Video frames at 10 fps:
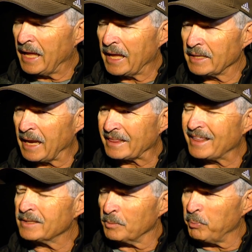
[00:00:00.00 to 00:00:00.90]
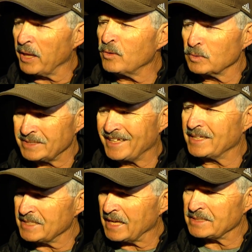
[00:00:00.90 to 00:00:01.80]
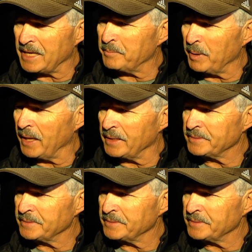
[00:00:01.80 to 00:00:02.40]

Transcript: And I think the play was the exact same play.